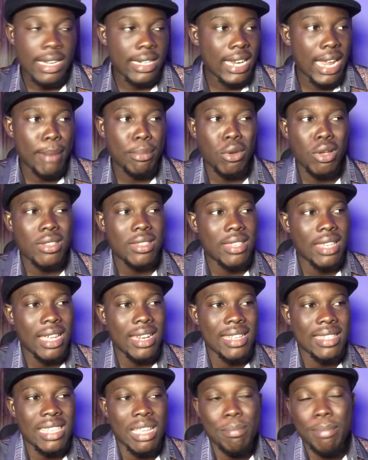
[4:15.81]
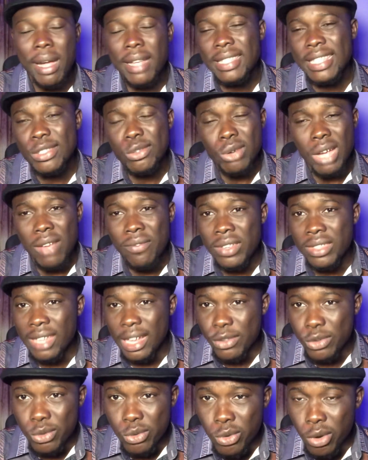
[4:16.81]
Now, I'm not saying it's a bad thing to have a
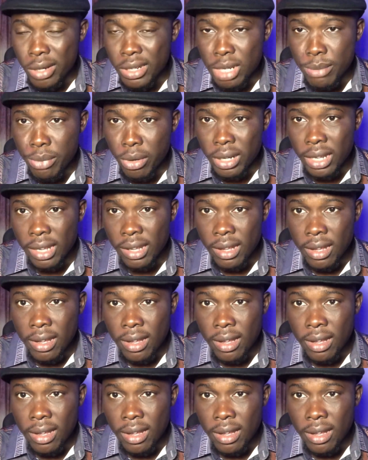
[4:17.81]
tattoo on the body.